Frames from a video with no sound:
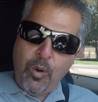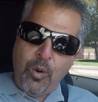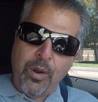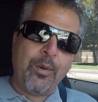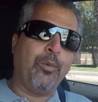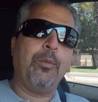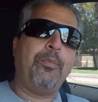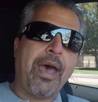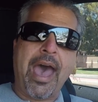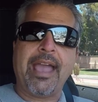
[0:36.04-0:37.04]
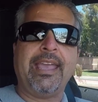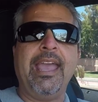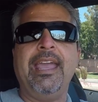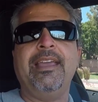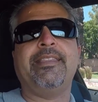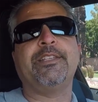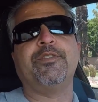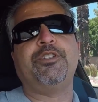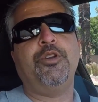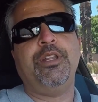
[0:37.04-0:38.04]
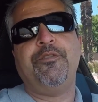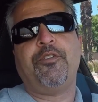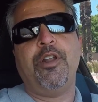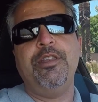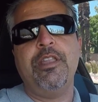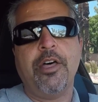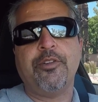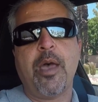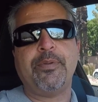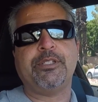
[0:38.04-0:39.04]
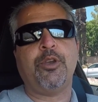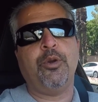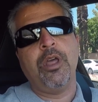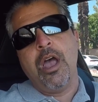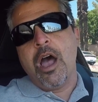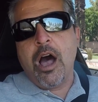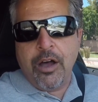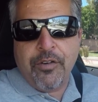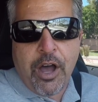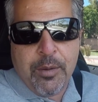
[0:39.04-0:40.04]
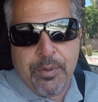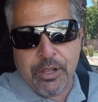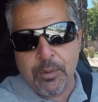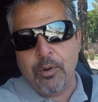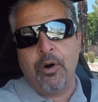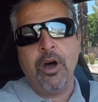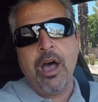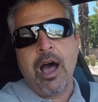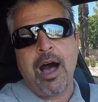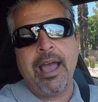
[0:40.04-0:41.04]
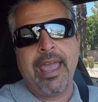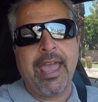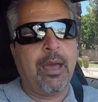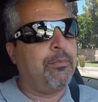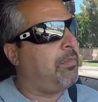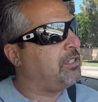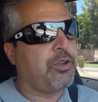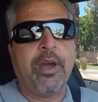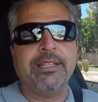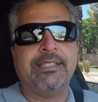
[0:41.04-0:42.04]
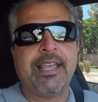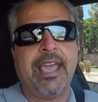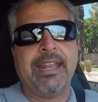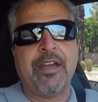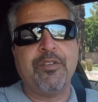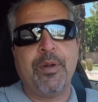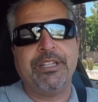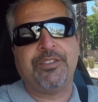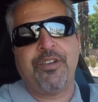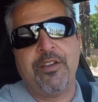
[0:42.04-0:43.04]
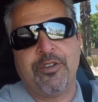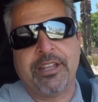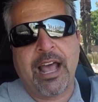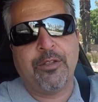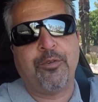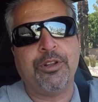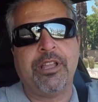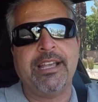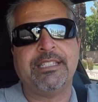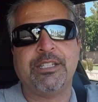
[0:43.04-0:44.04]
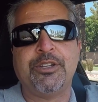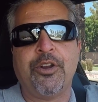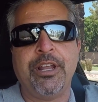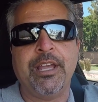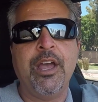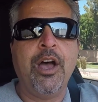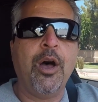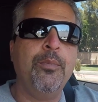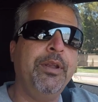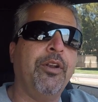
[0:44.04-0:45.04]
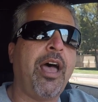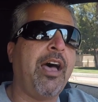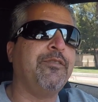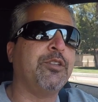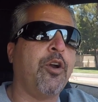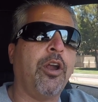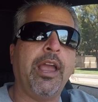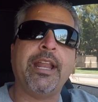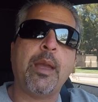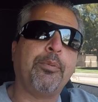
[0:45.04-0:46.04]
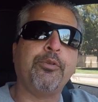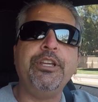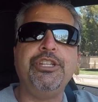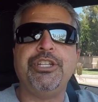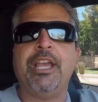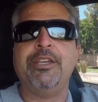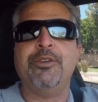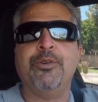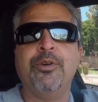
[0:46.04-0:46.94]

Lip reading: And we're back. Hey, thanks for tuning in for another episode of Unbillable. I am, let's go ahead and say it, everybody's favorite California licensed attorney, Amir Afsar, and I appreciate you